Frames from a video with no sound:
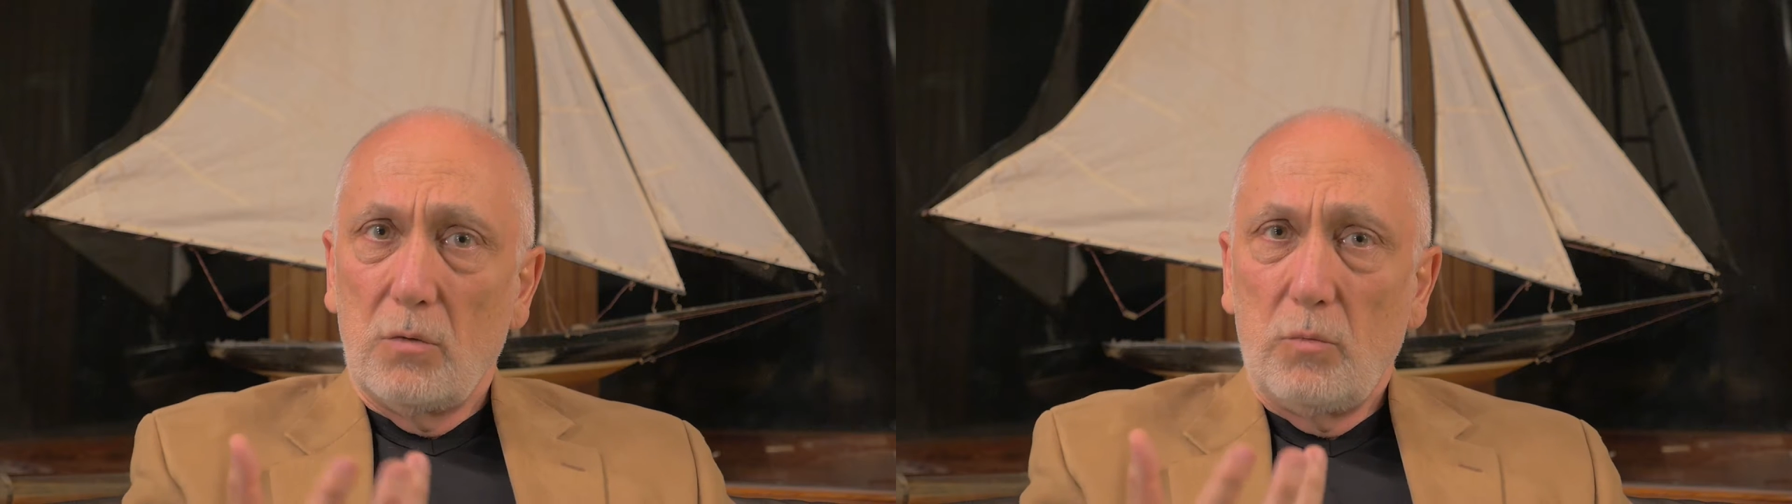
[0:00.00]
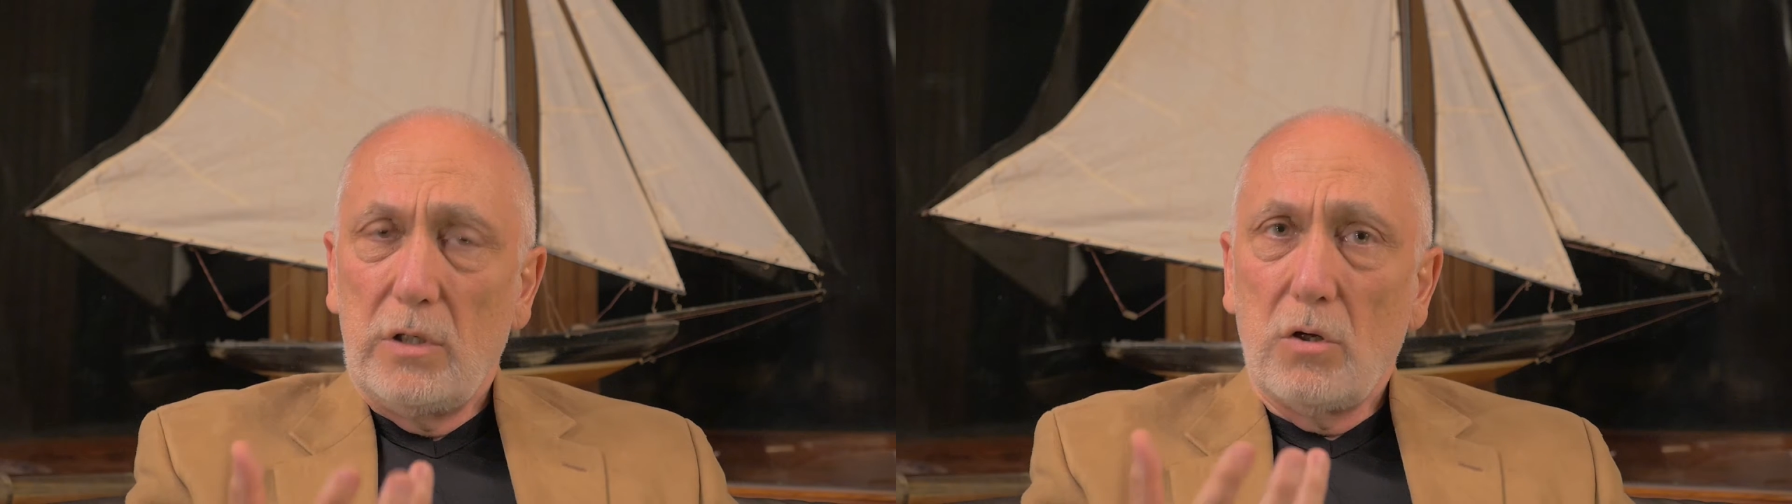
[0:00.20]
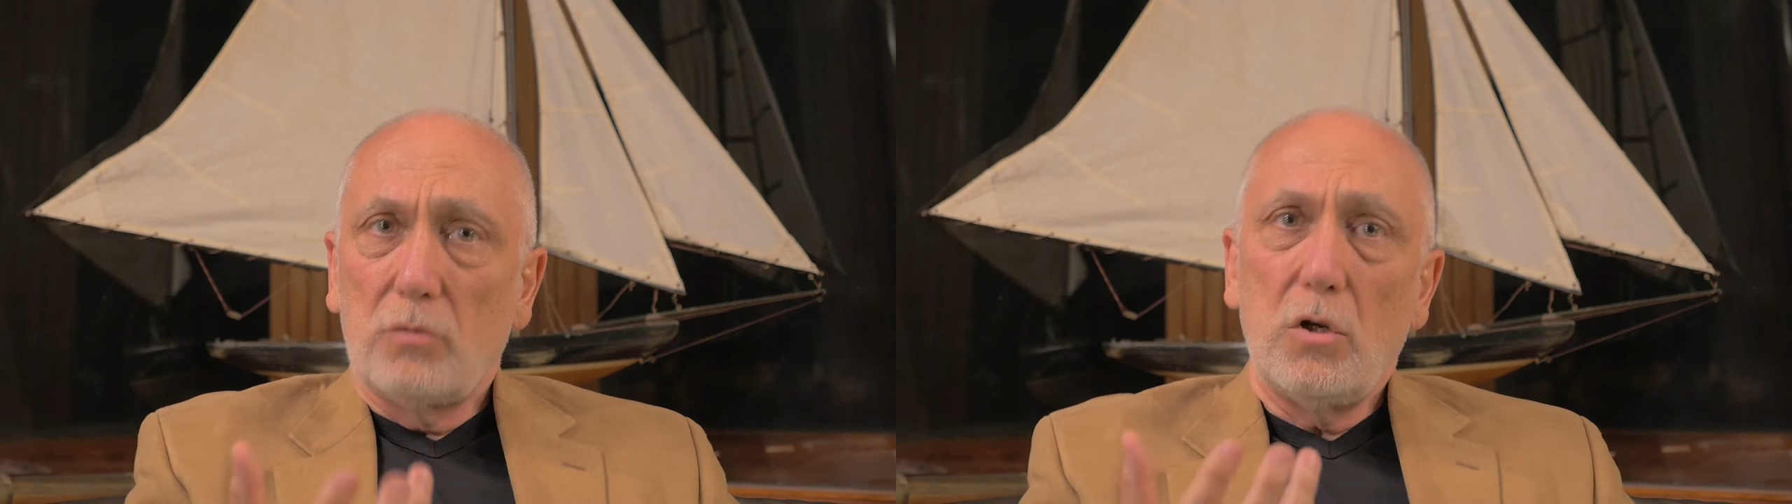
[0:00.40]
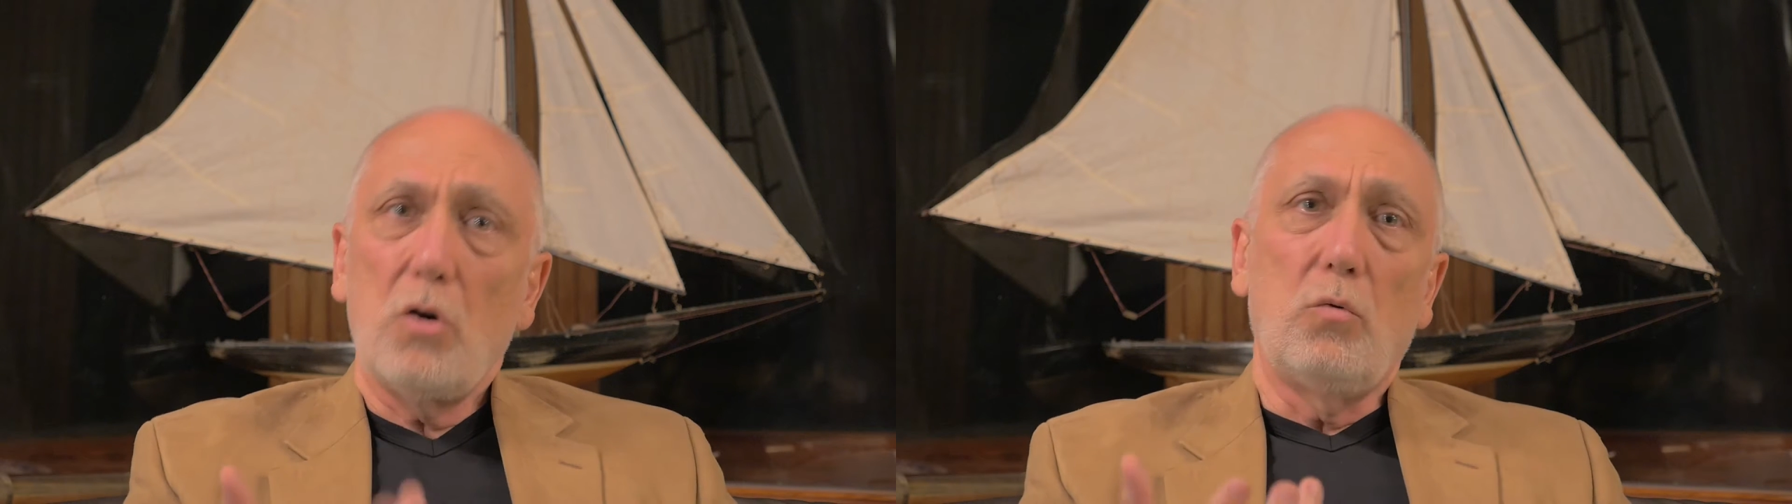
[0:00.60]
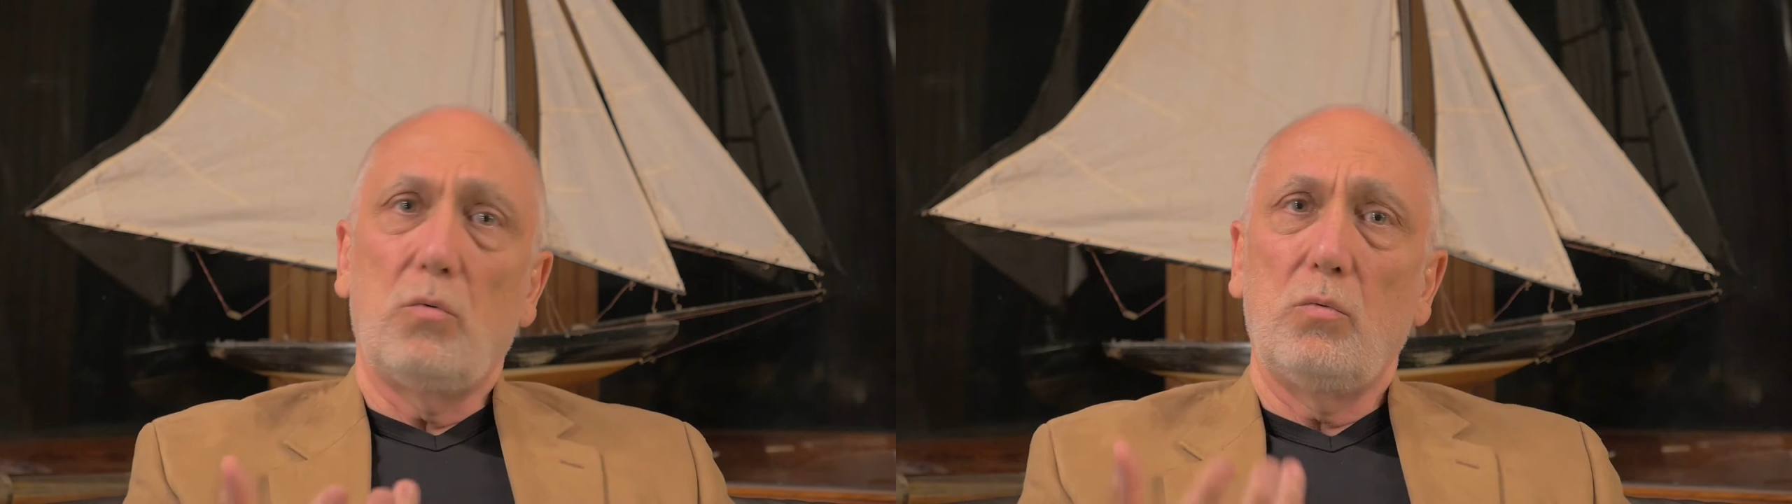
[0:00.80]
we don't
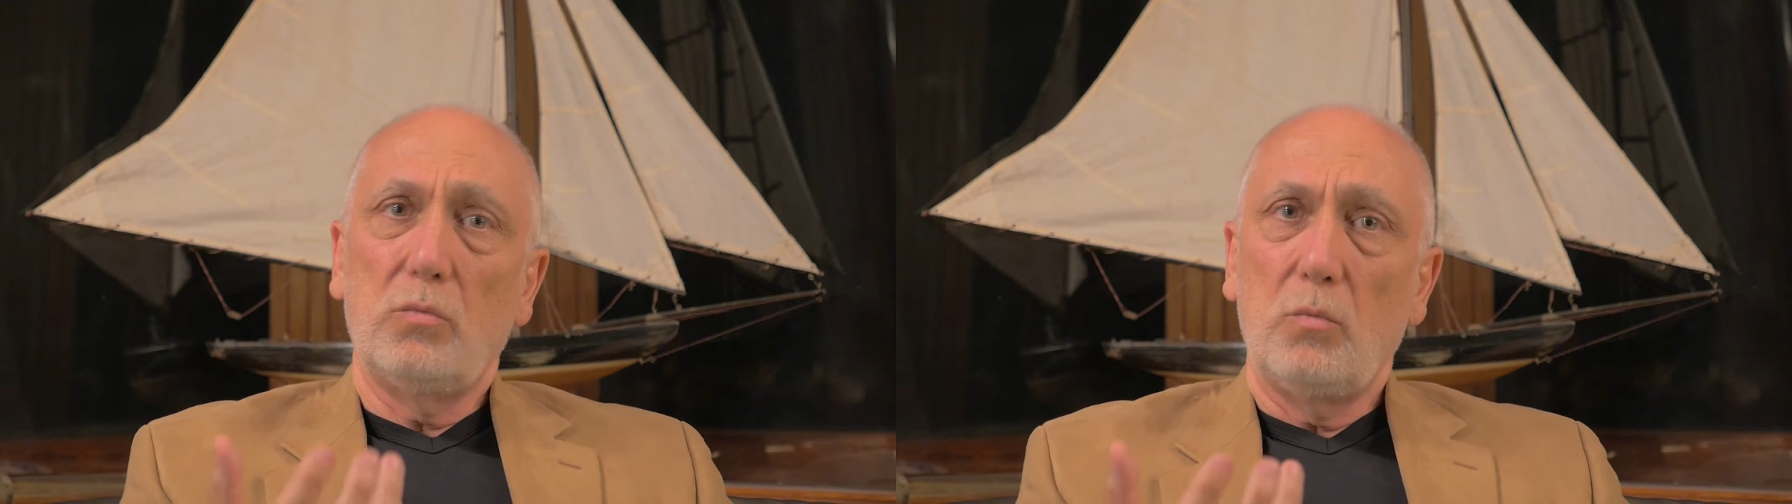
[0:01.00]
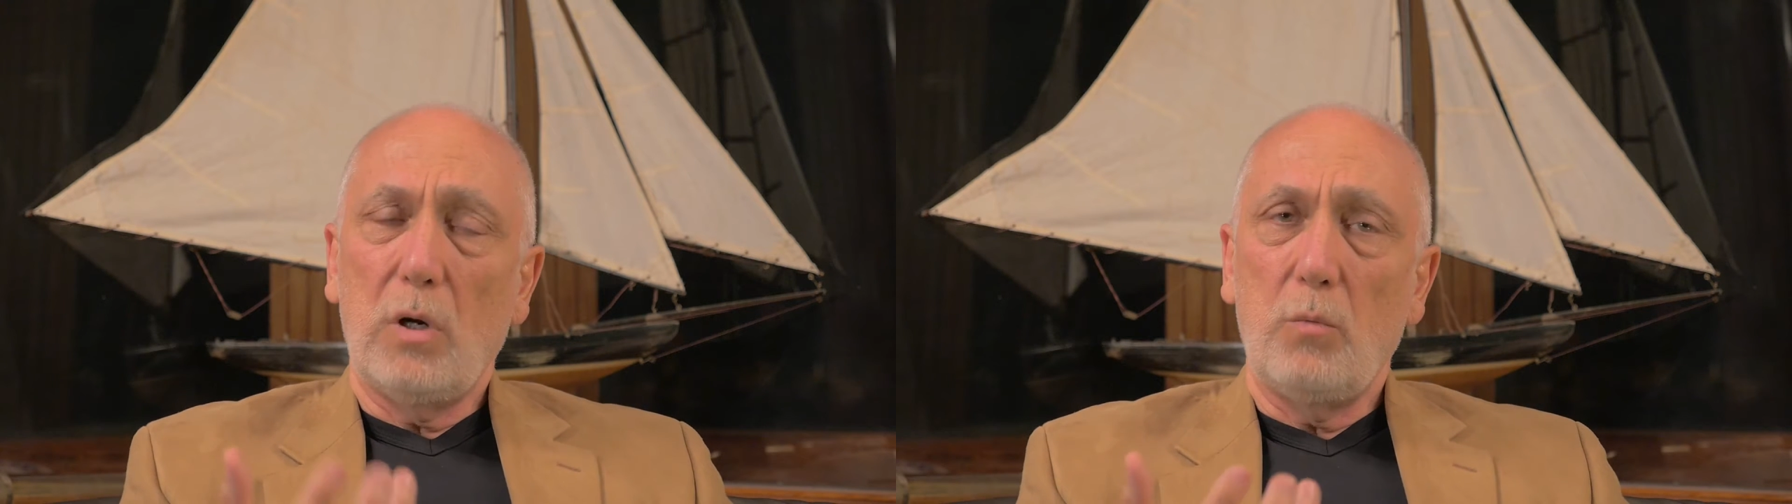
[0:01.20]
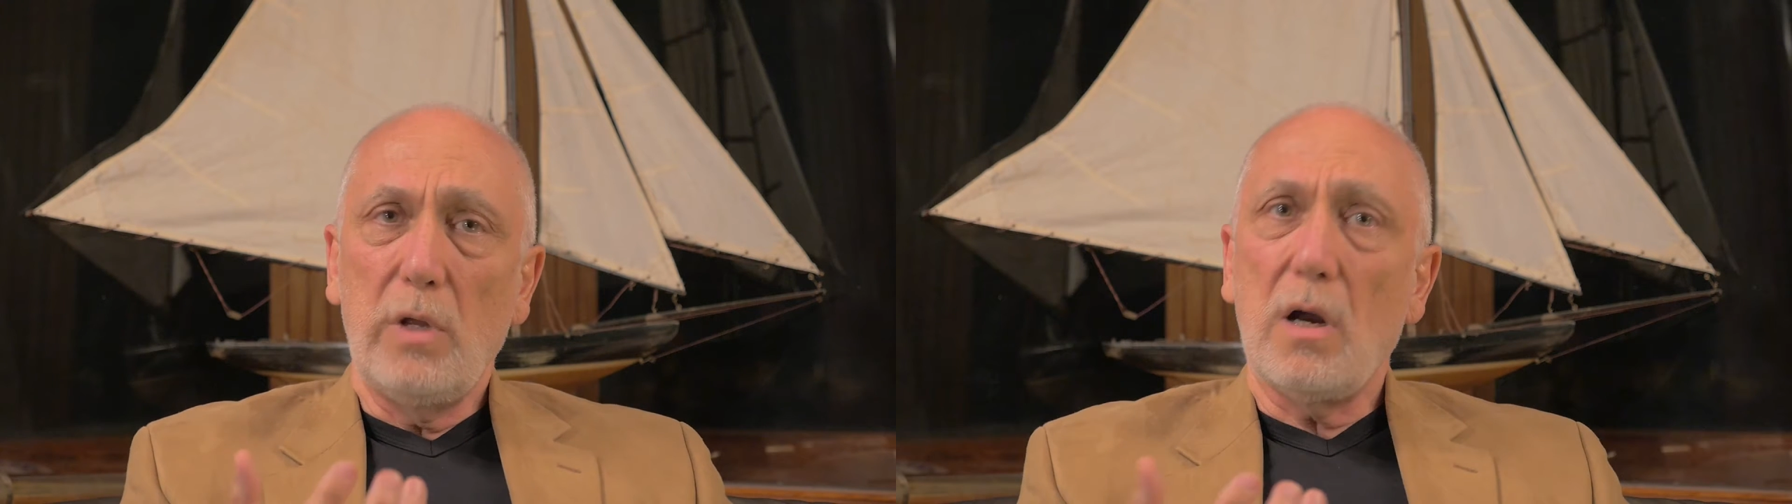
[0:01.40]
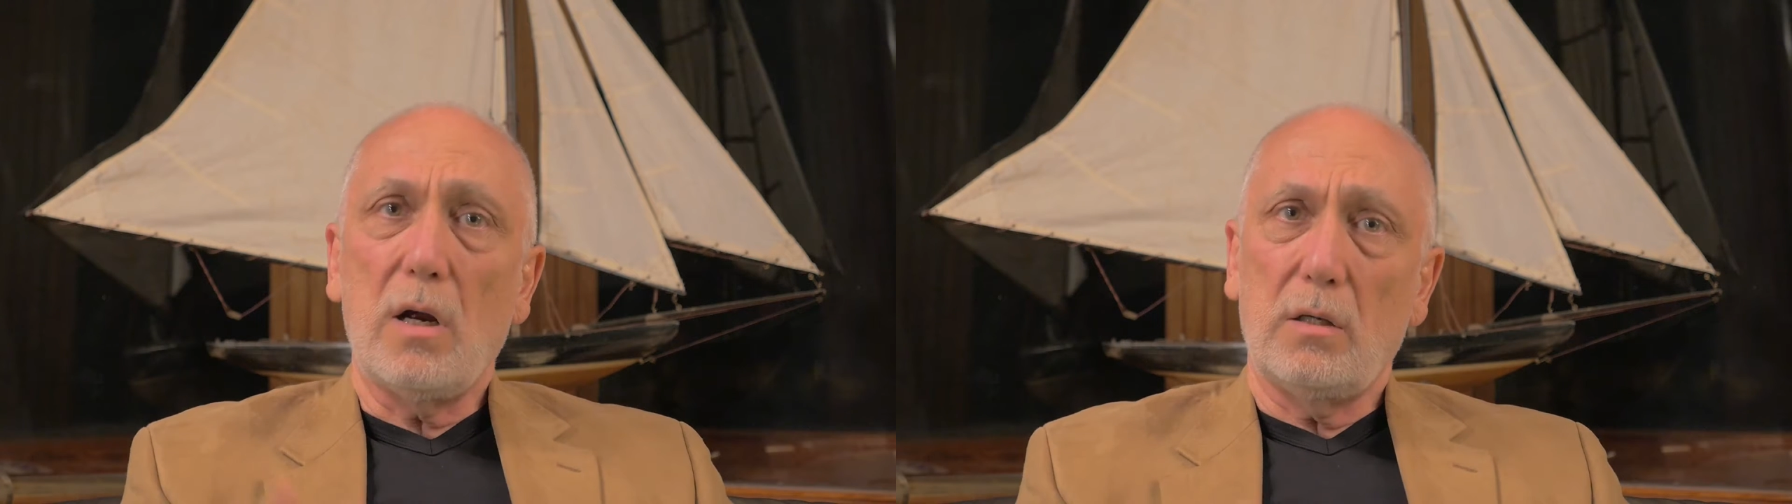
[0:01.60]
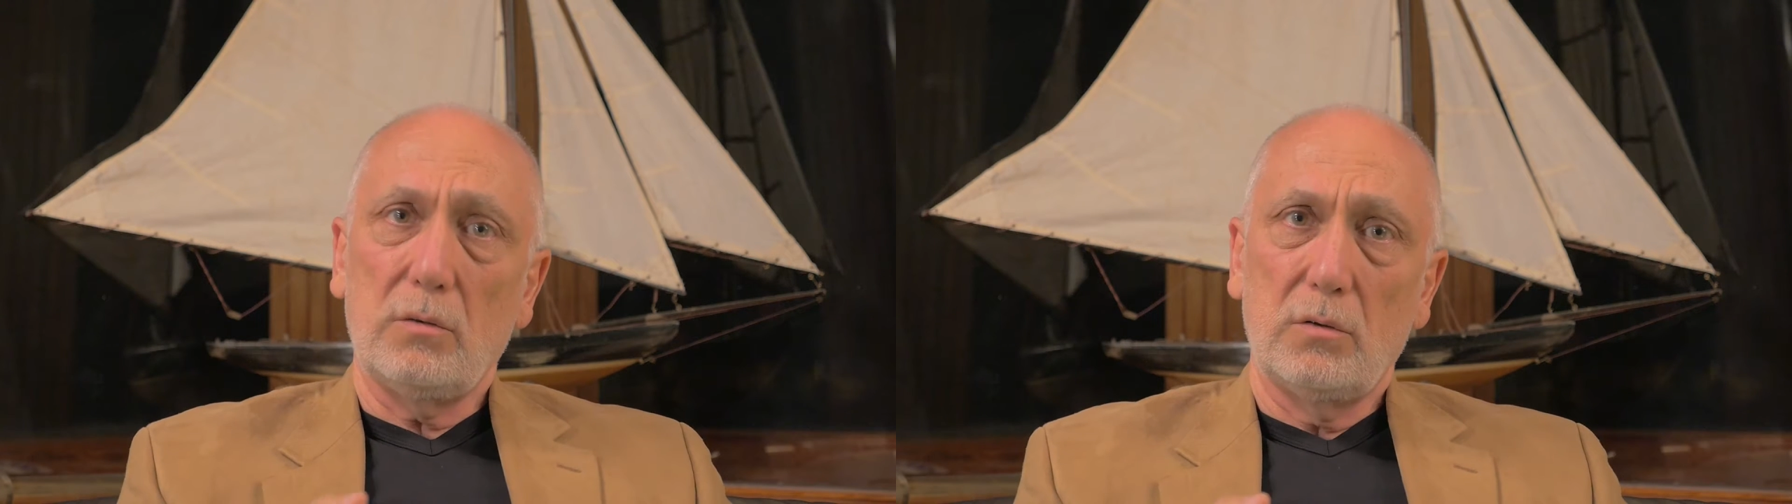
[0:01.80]
know where we
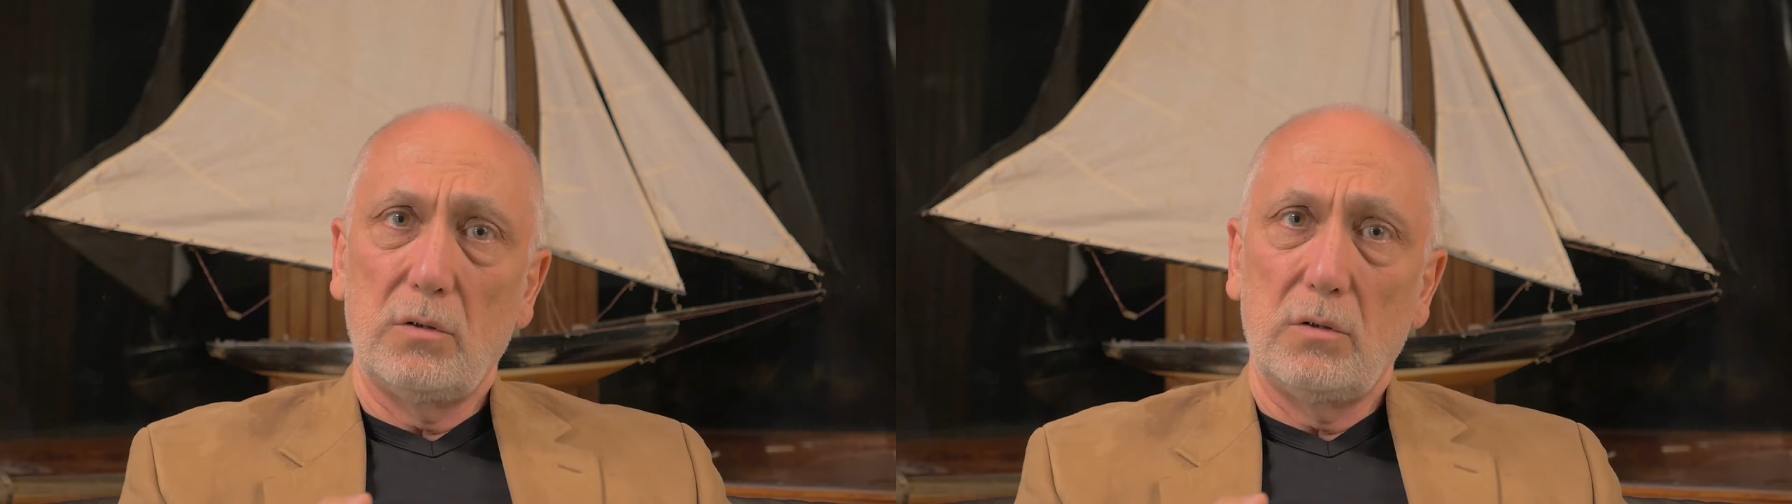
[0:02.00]
are.